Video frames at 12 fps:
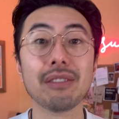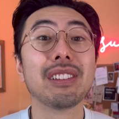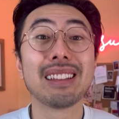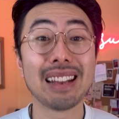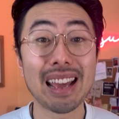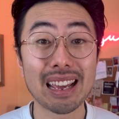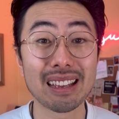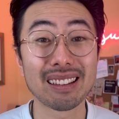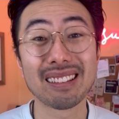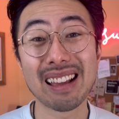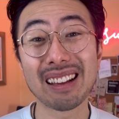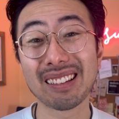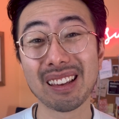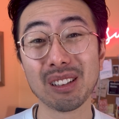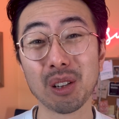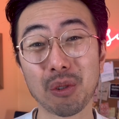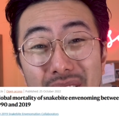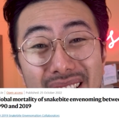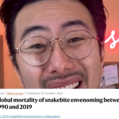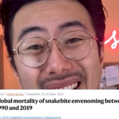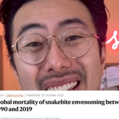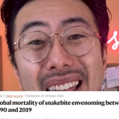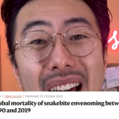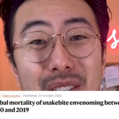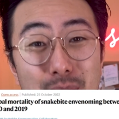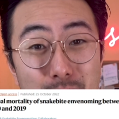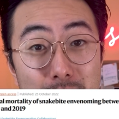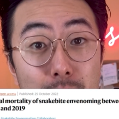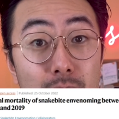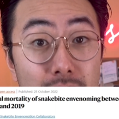today, snakes kill over 60,000 people a